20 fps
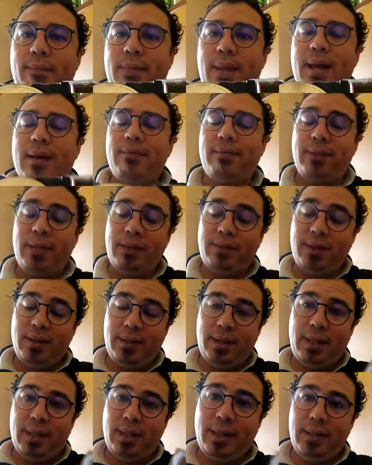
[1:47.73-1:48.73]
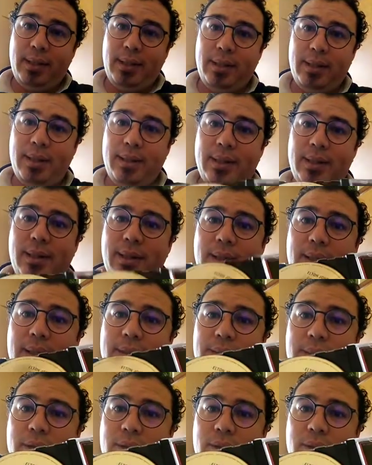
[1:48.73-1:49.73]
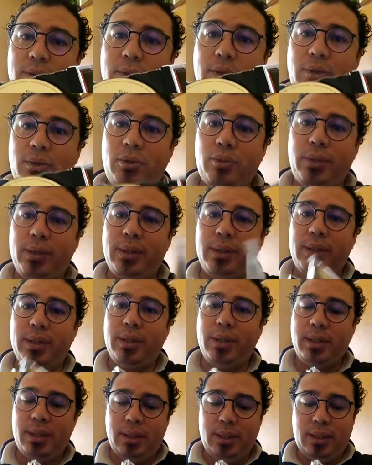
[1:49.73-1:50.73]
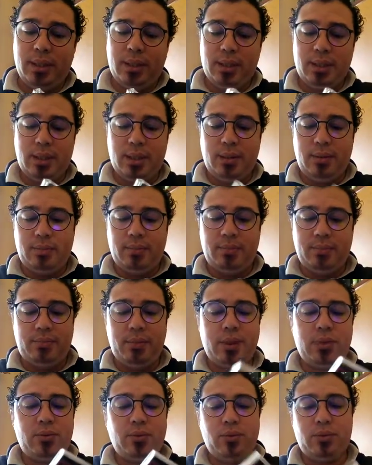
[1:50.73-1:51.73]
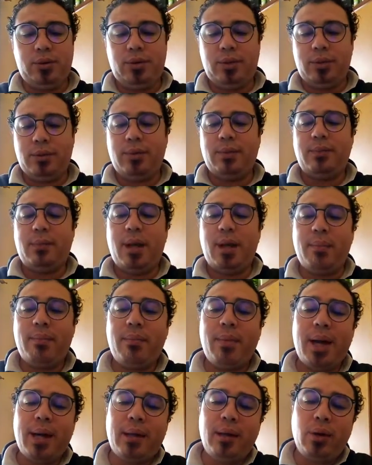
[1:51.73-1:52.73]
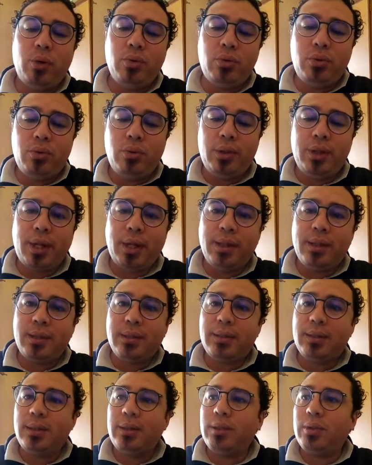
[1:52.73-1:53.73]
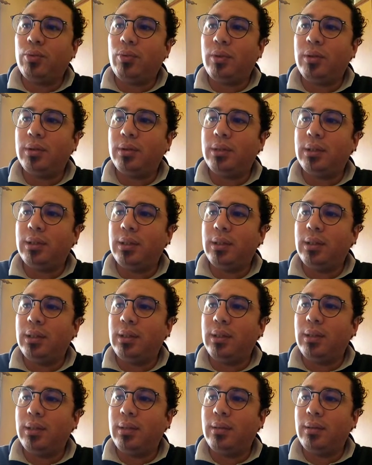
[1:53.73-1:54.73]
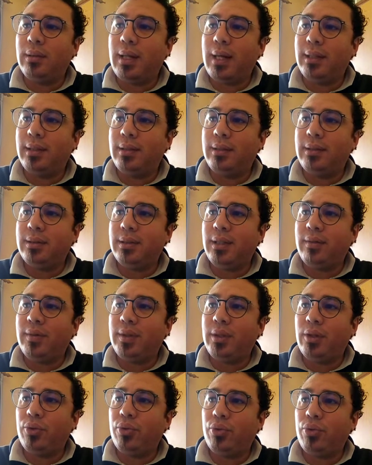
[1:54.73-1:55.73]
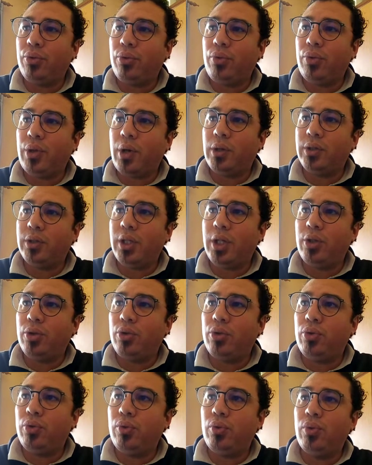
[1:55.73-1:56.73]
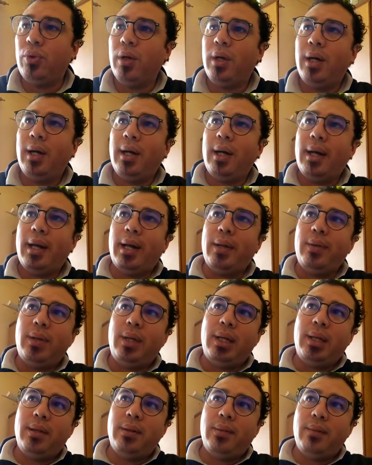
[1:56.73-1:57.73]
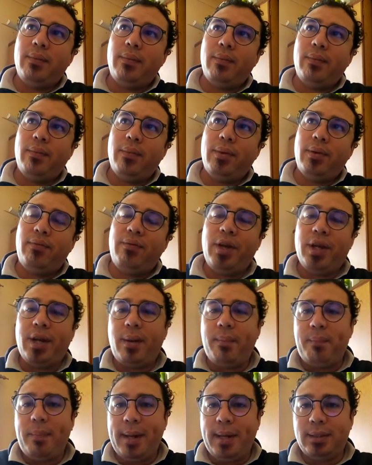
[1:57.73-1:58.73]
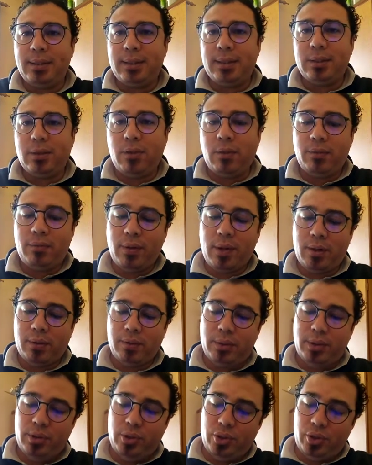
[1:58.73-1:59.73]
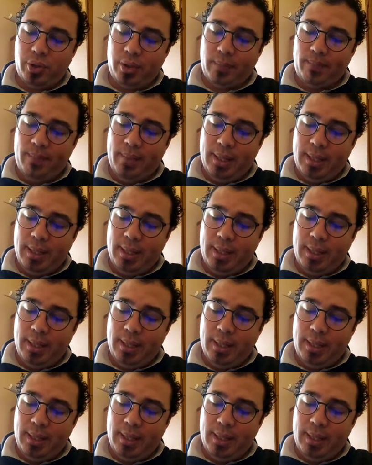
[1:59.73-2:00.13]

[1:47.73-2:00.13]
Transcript: I've never really listened to it because my go-to greatest hits was 1970 to 2002, and then the very best of Elton John.